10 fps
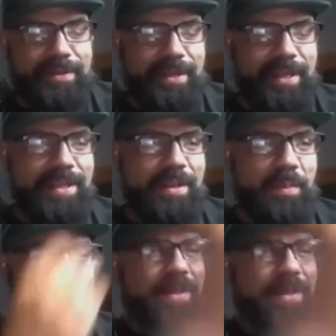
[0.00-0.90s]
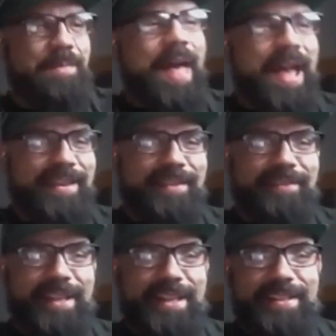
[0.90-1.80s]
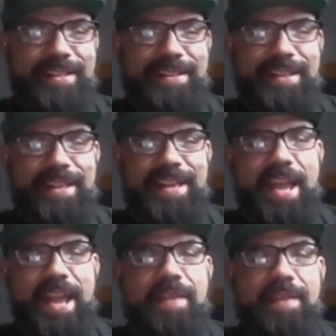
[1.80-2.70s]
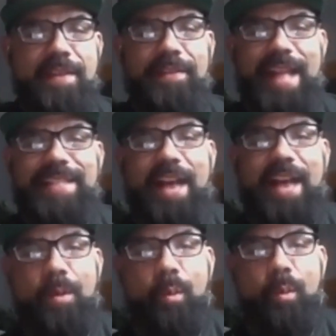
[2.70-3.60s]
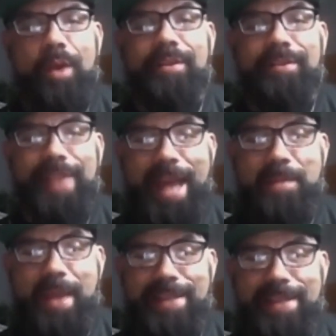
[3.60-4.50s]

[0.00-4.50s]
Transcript: and then they'll put them at the back of the list, and then that's how they work their database.